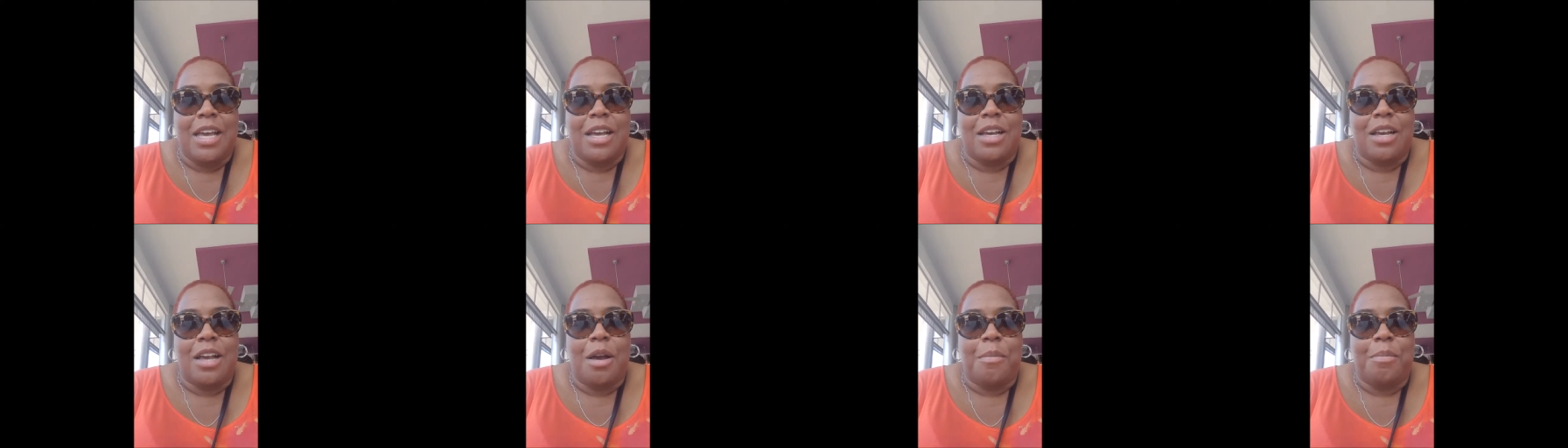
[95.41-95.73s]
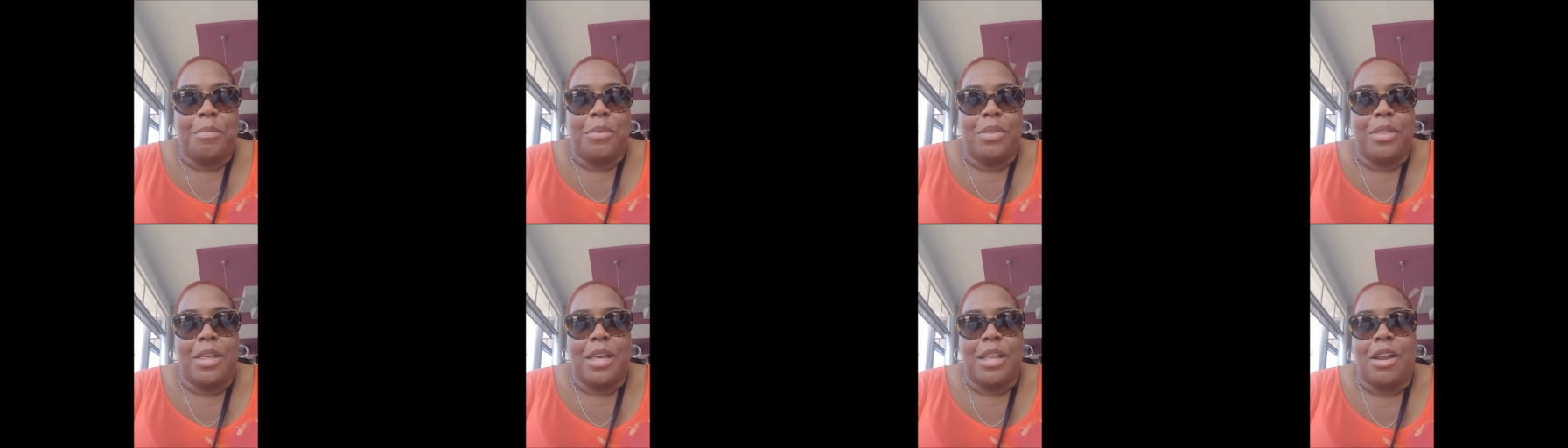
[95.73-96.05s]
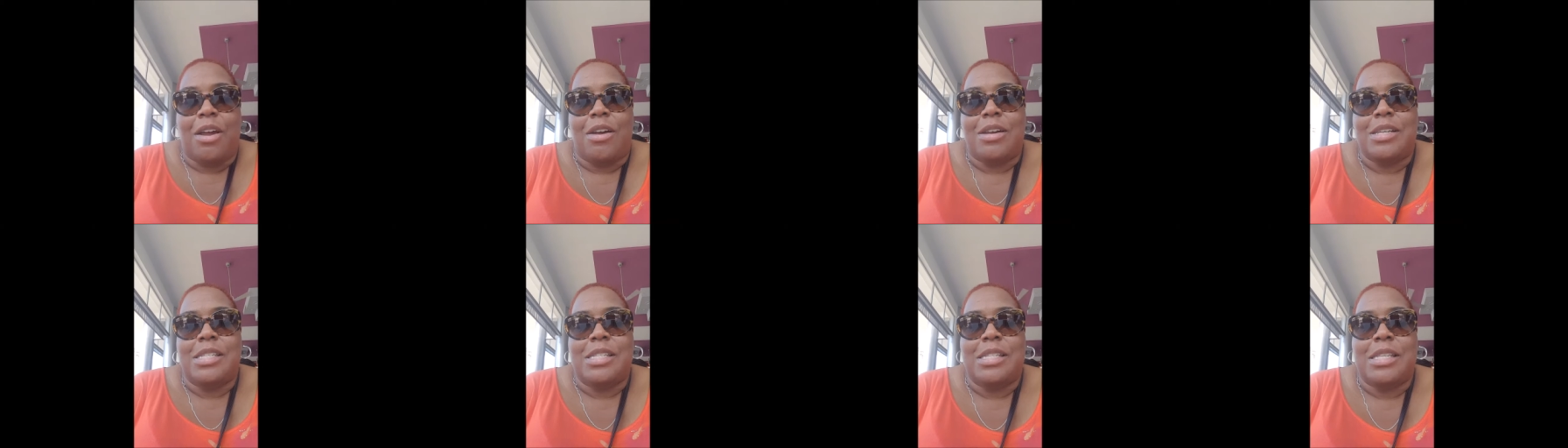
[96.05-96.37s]
couple that
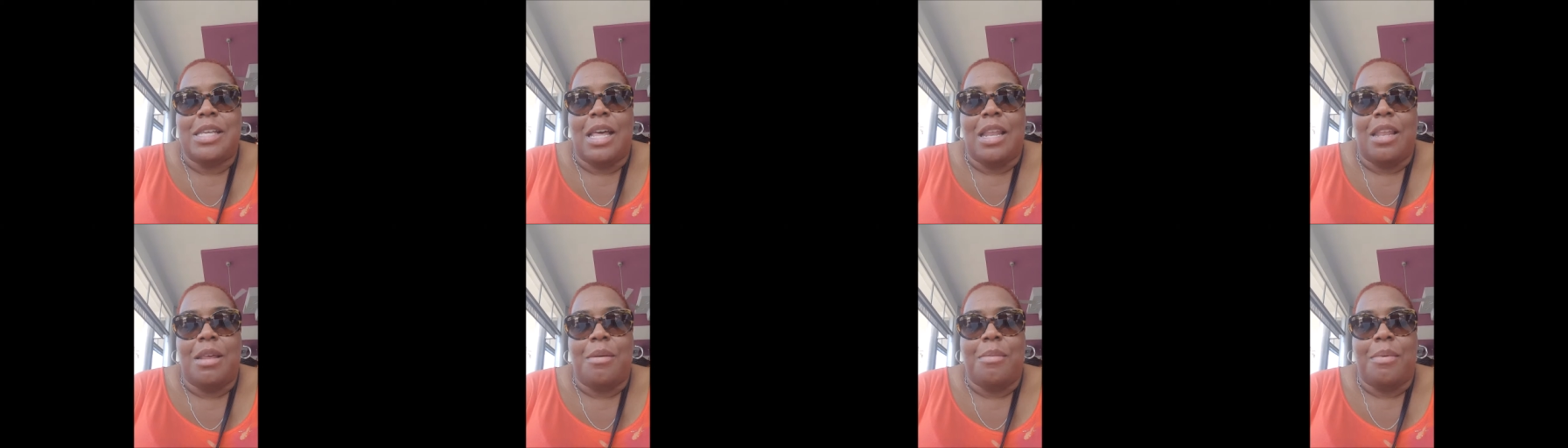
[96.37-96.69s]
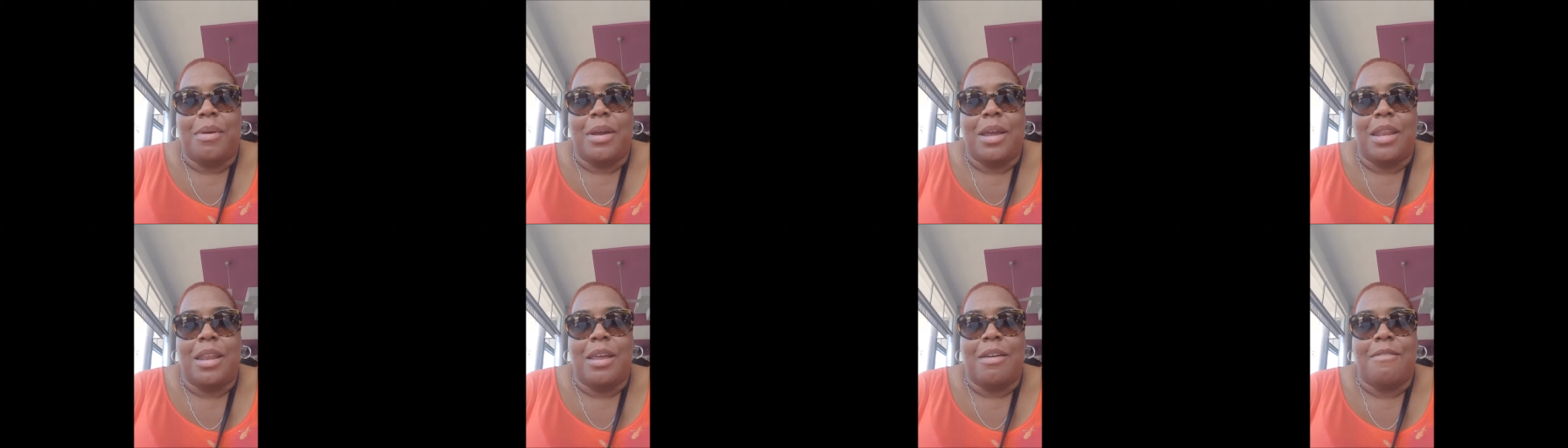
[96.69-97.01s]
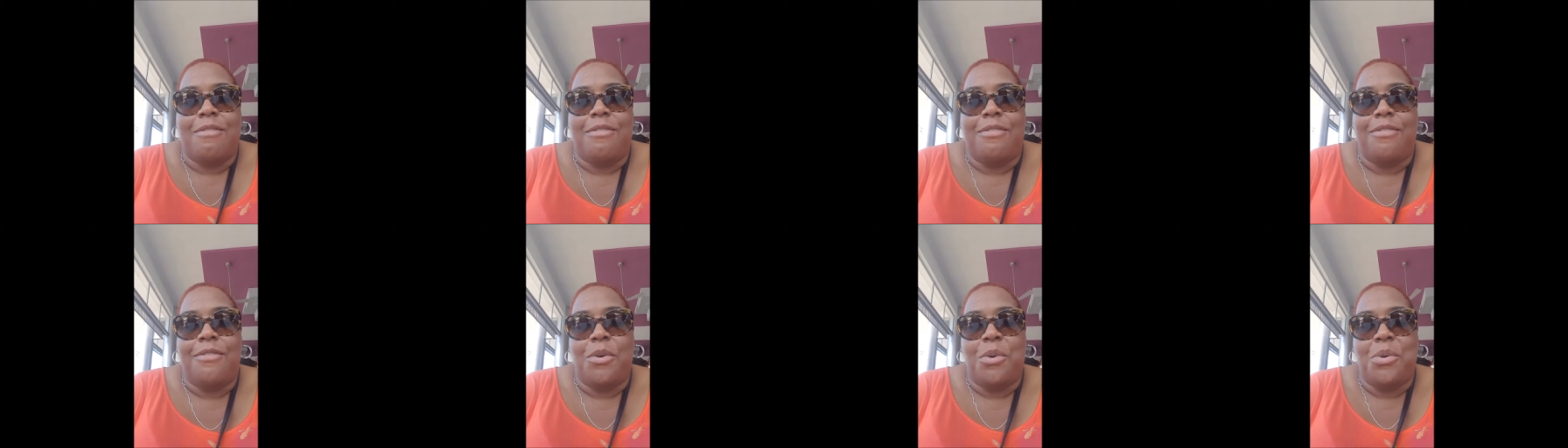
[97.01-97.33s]
are celebrating
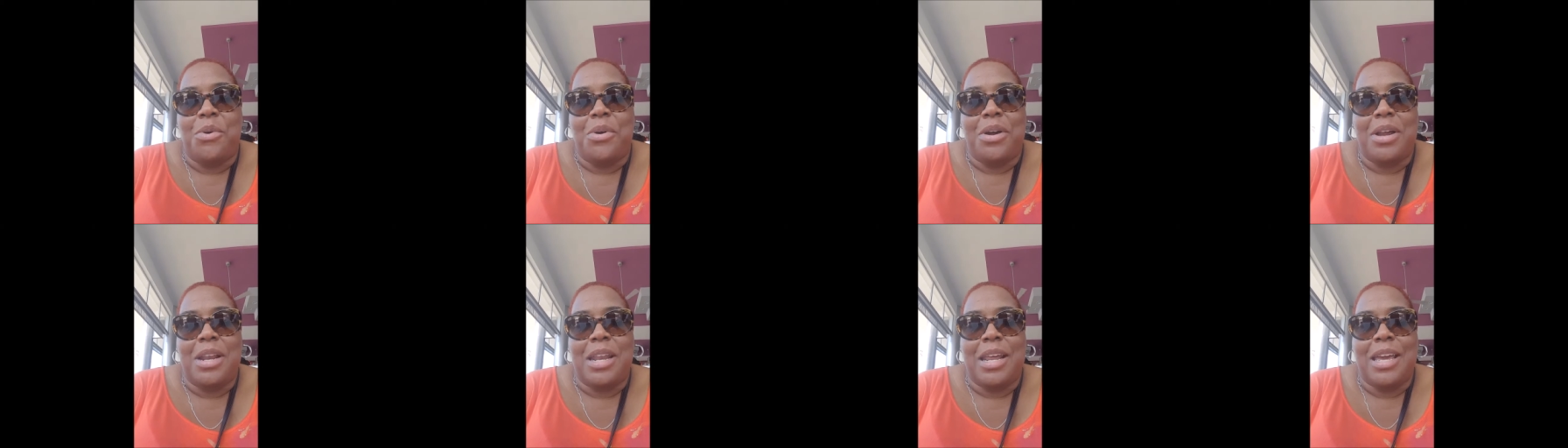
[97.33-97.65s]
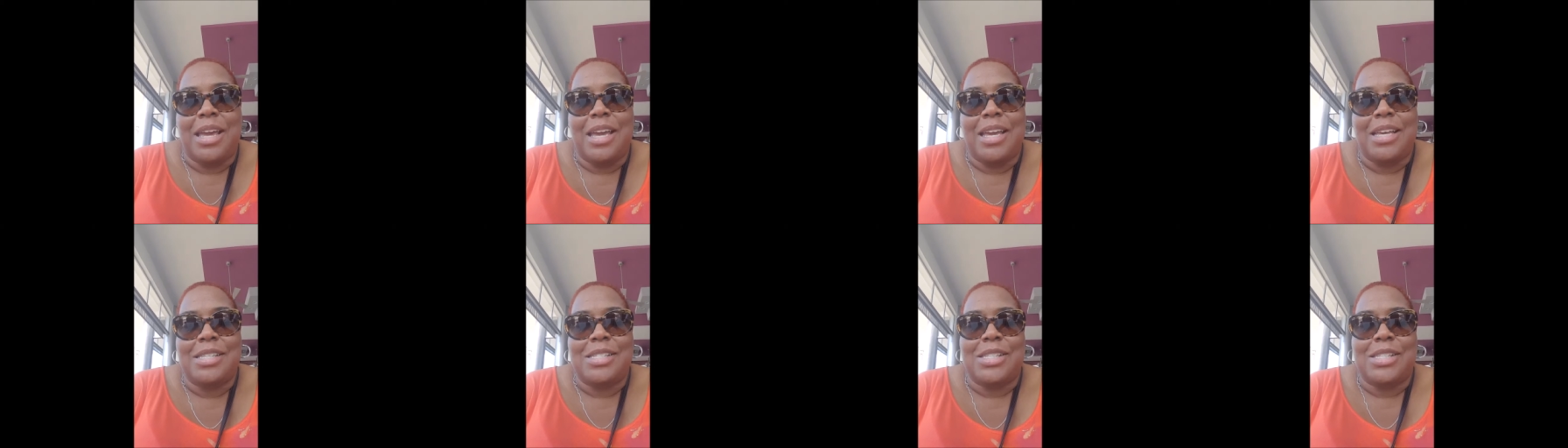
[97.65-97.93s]
40.